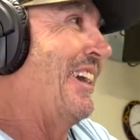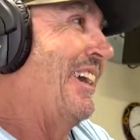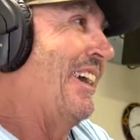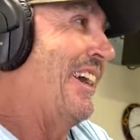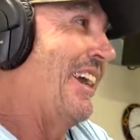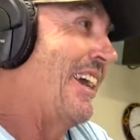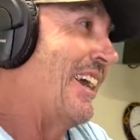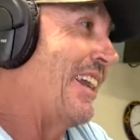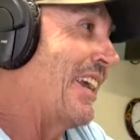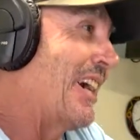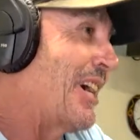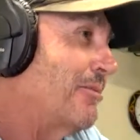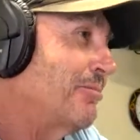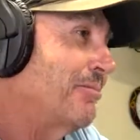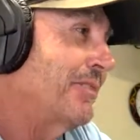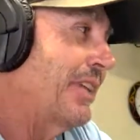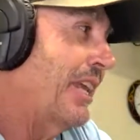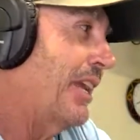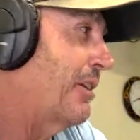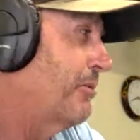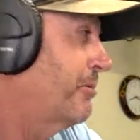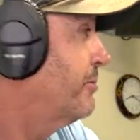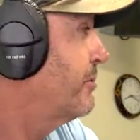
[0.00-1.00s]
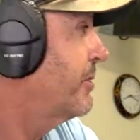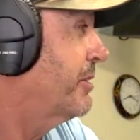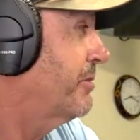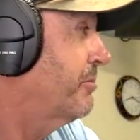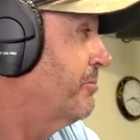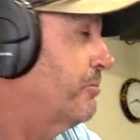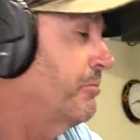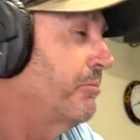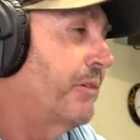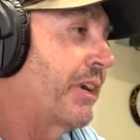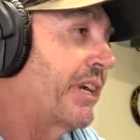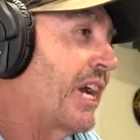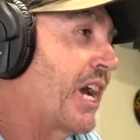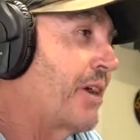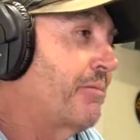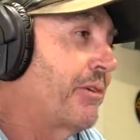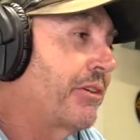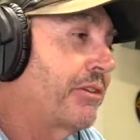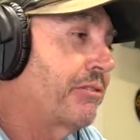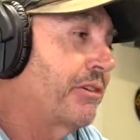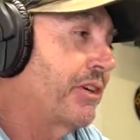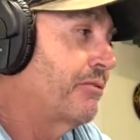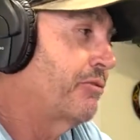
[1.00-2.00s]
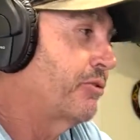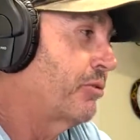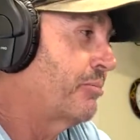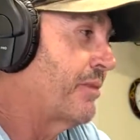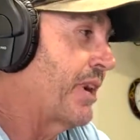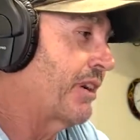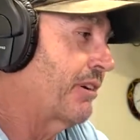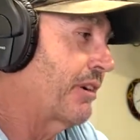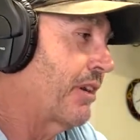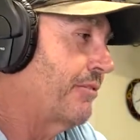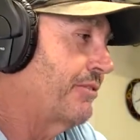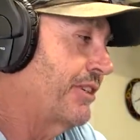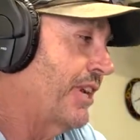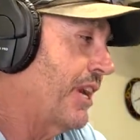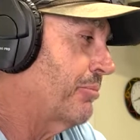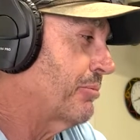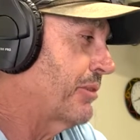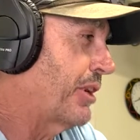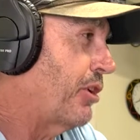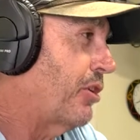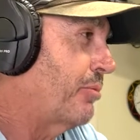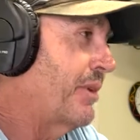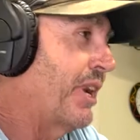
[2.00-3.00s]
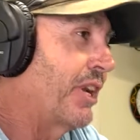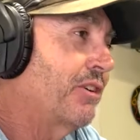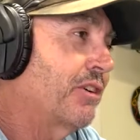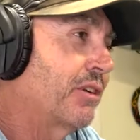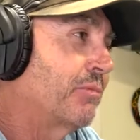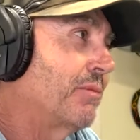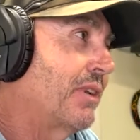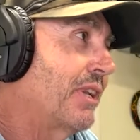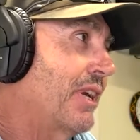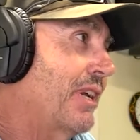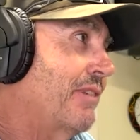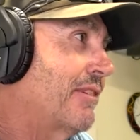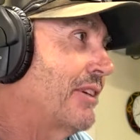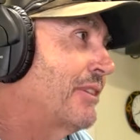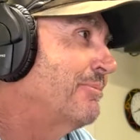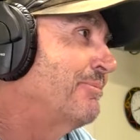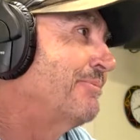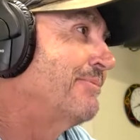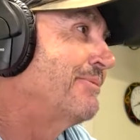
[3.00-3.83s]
And um, yeah, when I was three or four Mangrove Jack, my old man couldn't believe it.